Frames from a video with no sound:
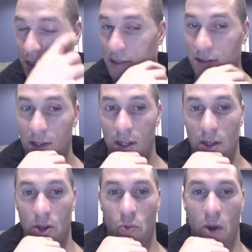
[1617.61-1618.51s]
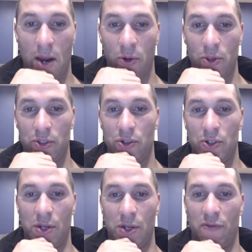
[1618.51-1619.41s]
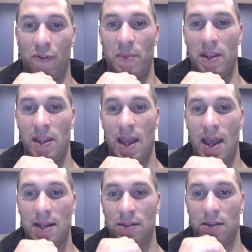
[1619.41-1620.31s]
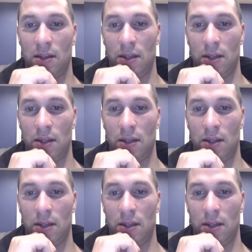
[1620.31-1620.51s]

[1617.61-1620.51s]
is, "Why were you searching for me?" he asked.